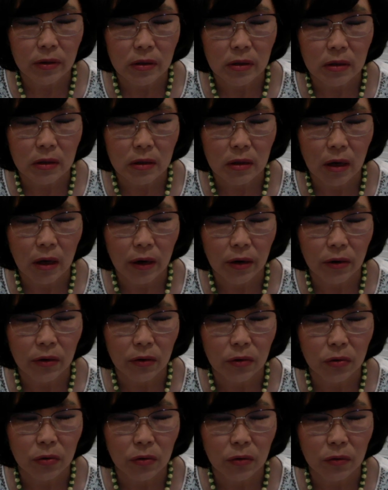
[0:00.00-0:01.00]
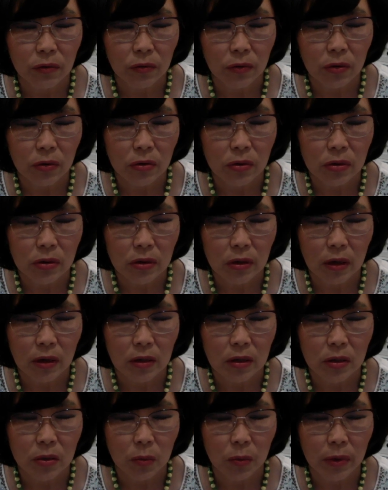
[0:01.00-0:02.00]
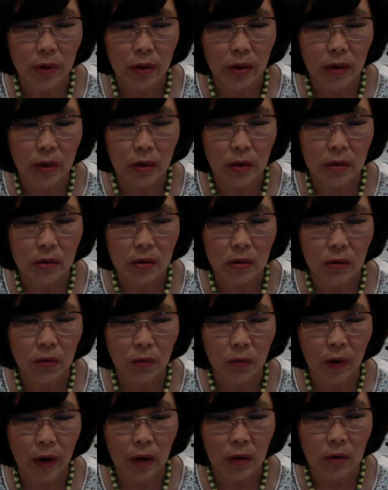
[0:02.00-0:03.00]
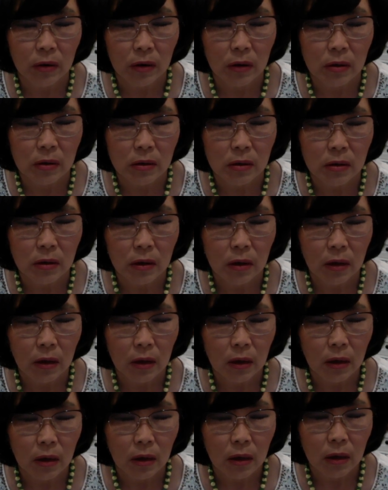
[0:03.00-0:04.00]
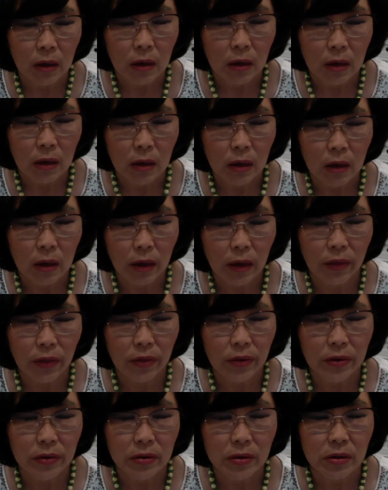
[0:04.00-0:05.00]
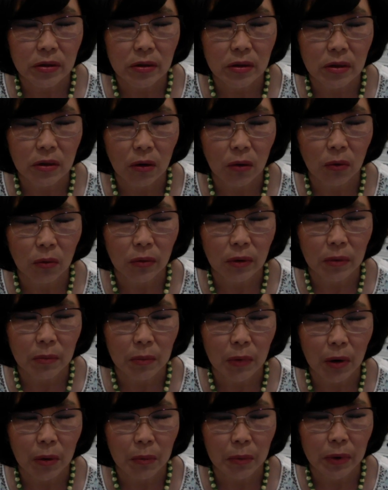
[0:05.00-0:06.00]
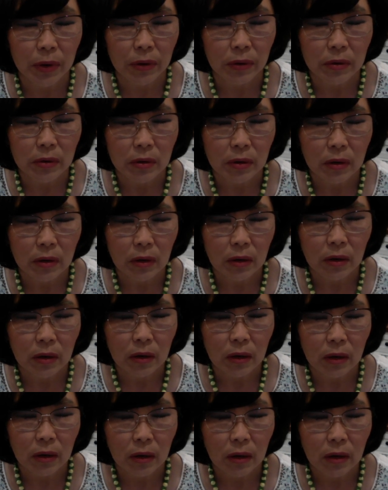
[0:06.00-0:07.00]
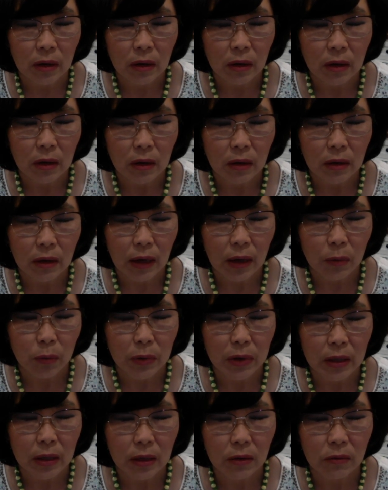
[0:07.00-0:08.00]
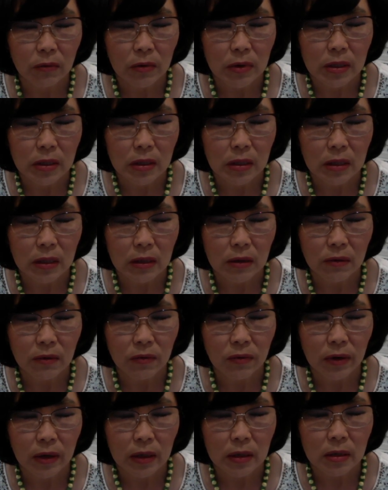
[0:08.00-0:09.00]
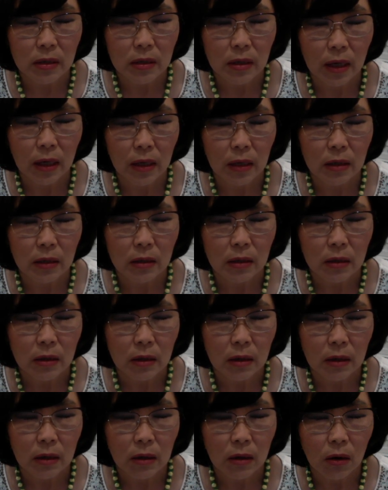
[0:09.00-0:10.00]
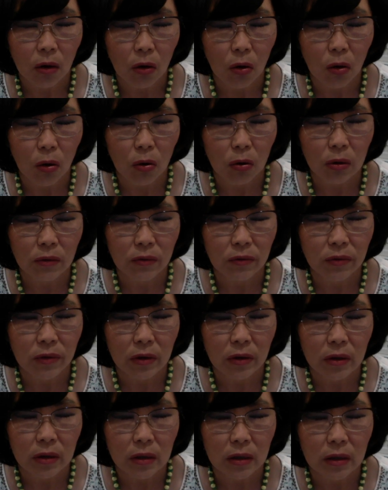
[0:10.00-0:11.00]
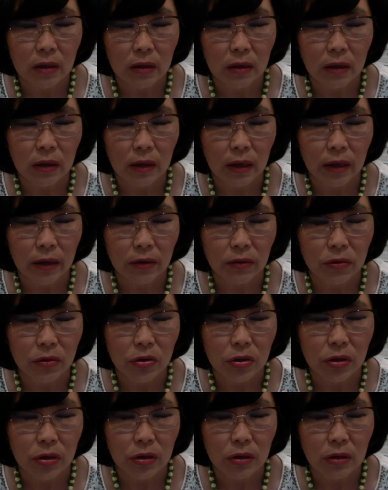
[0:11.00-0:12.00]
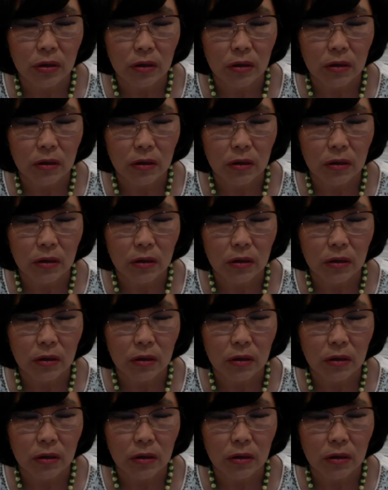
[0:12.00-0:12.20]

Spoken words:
entire universe that is within us and around us. And this is the only moment that we can receive and send all of the healing energy.